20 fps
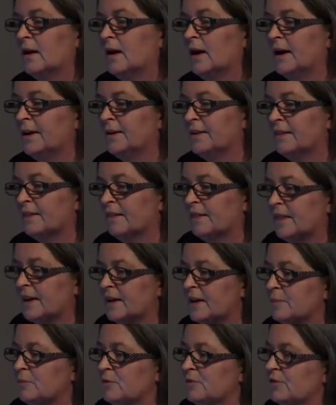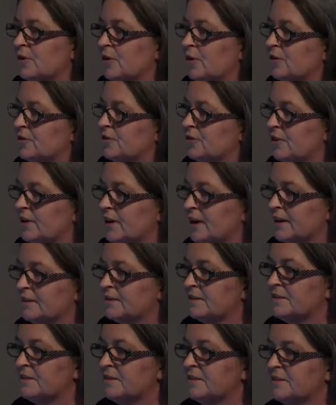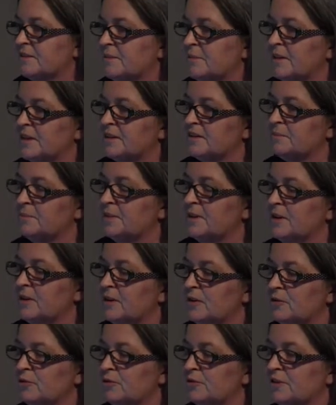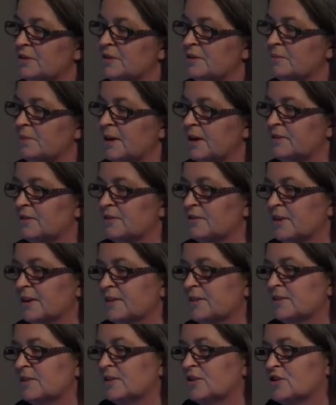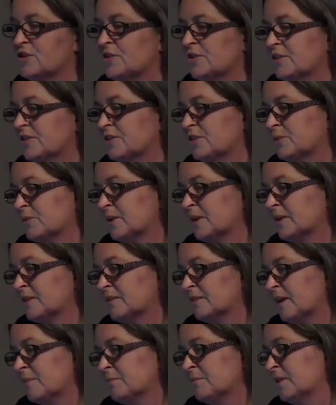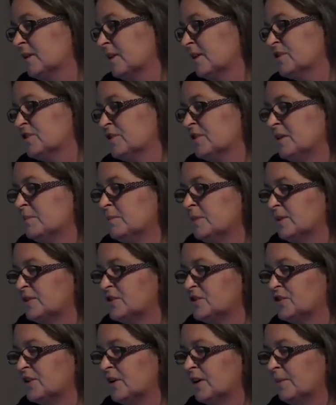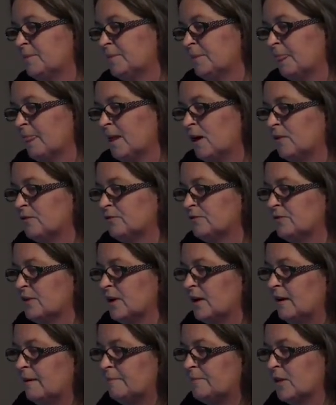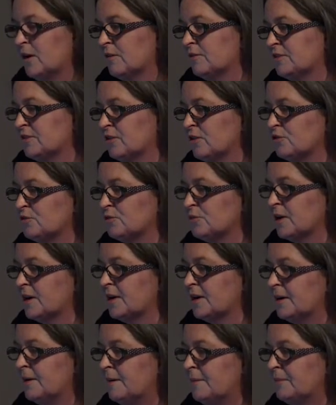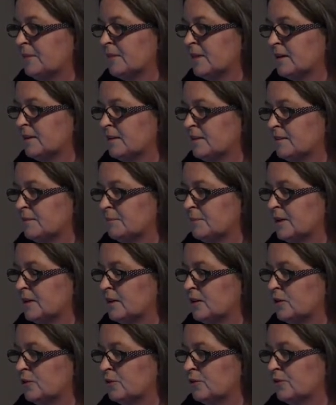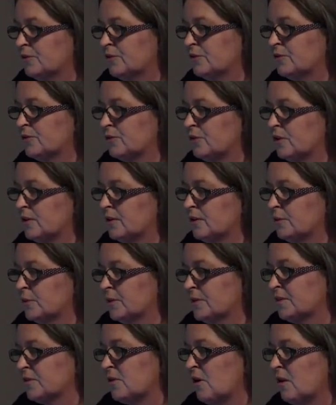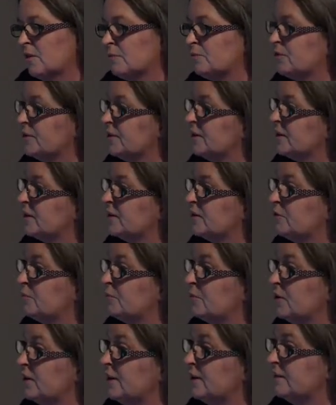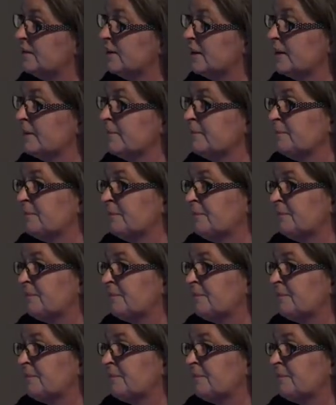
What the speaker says: And then I'm moving on to the next system that's being used in pattern recognition. This is one example. That's an image of software that is being used for what's called predictive policing.